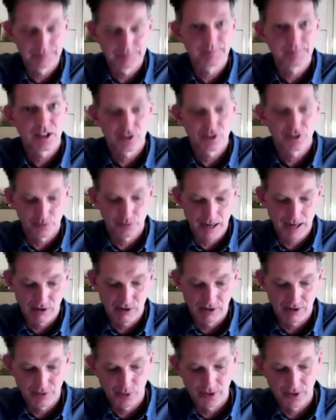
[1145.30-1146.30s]
This is
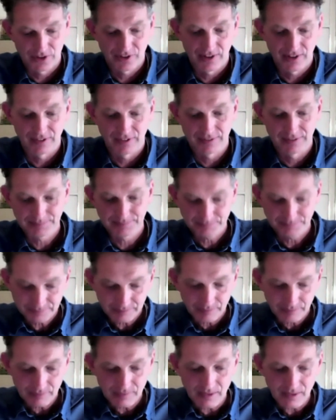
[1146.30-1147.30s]
paragraph 47.
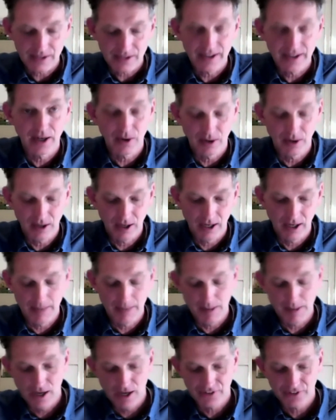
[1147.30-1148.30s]
Now, I am
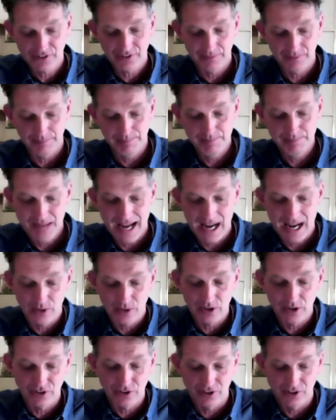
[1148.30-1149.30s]
asked how
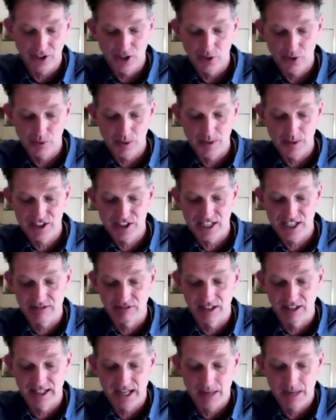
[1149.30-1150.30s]
concerned we were
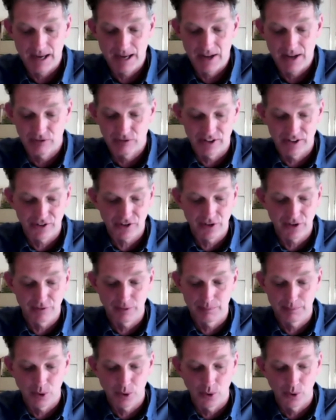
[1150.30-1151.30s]
generally about the risk of
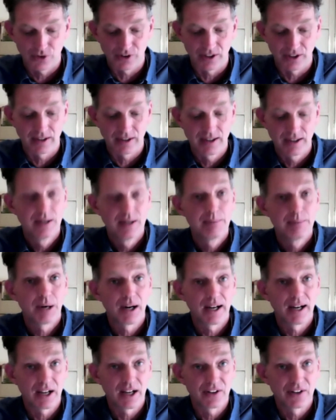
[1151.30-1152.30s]
reporting
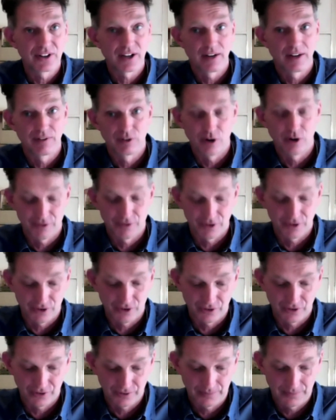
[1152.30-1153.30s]
by undercover
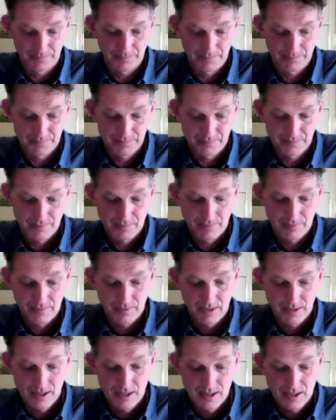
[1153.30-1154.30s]
officers.
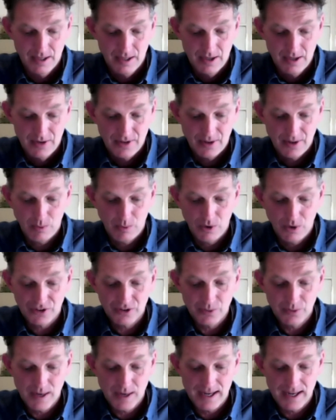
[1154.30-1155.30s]
There was
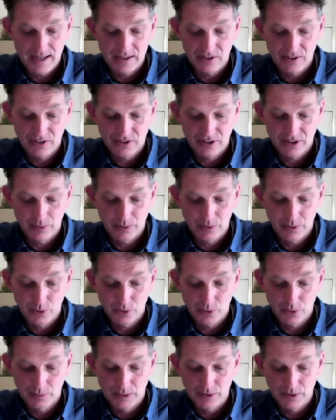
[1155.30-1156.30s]
an awareness that it would
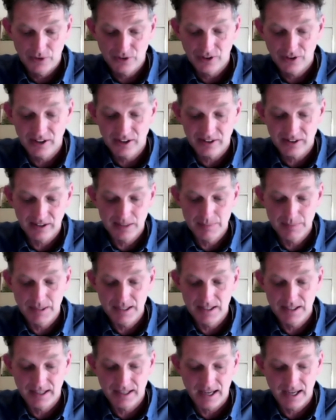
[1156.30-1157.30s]
almost certainly be
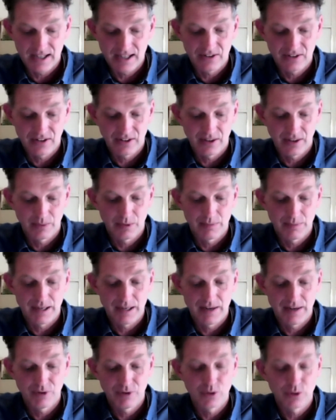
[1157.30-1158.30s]
the case that there would be
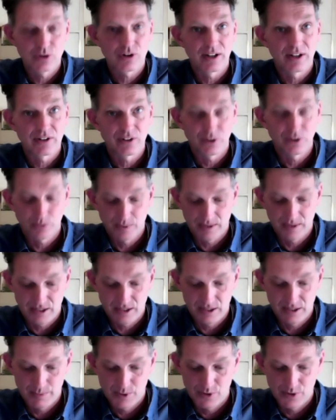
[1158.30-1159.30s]
infiltrators
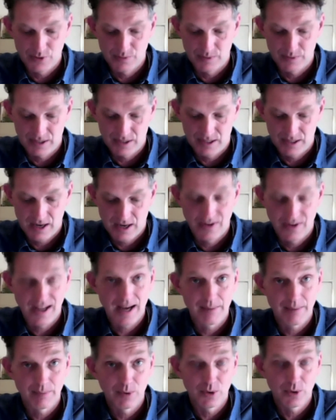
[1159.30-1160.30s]
within the movement, and
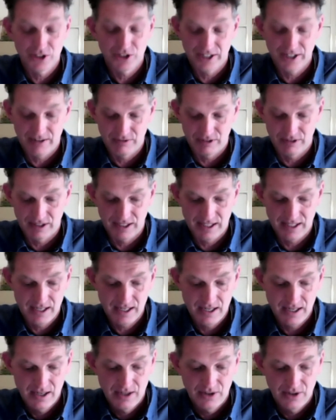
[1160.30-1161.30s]
that more generally,
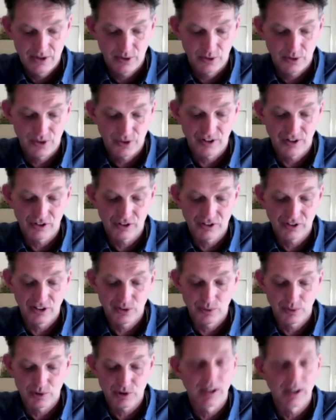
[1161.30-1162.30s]
the
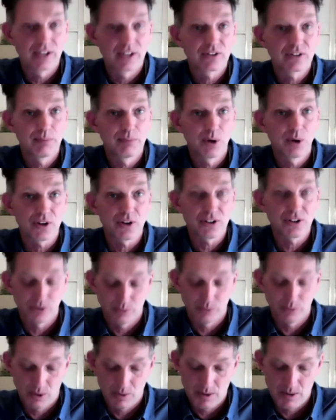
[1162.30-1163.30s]
authorities were trying to monitor
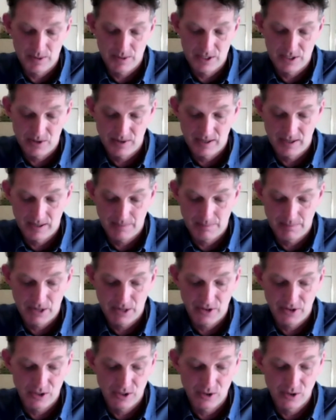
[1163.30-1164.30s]
what we were doing by
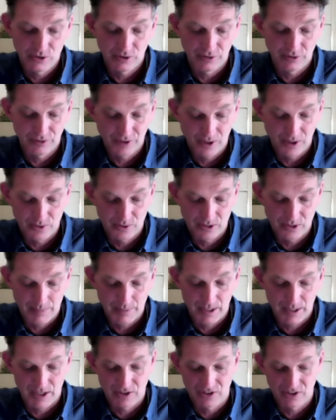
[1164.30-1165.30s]
the use of phone
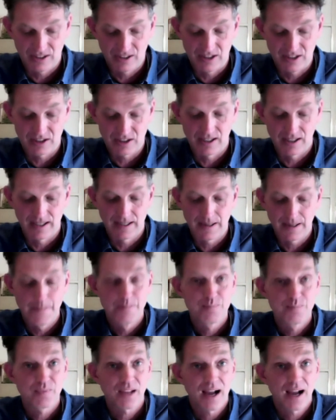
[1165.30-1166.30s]
tapping and such like,
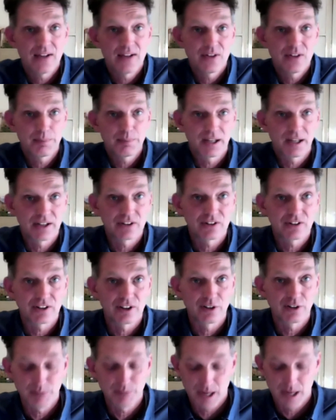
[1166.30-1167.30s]
and the placing
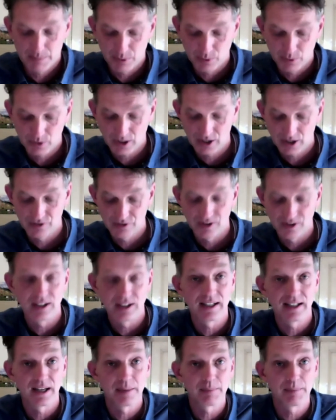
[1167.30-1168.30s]
of people
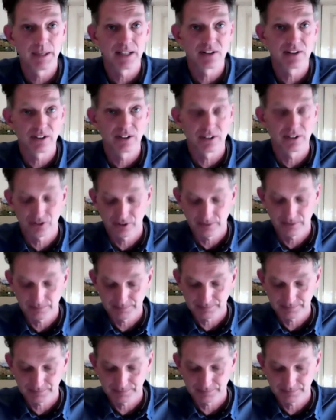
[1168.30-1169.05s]
covertly at meetings.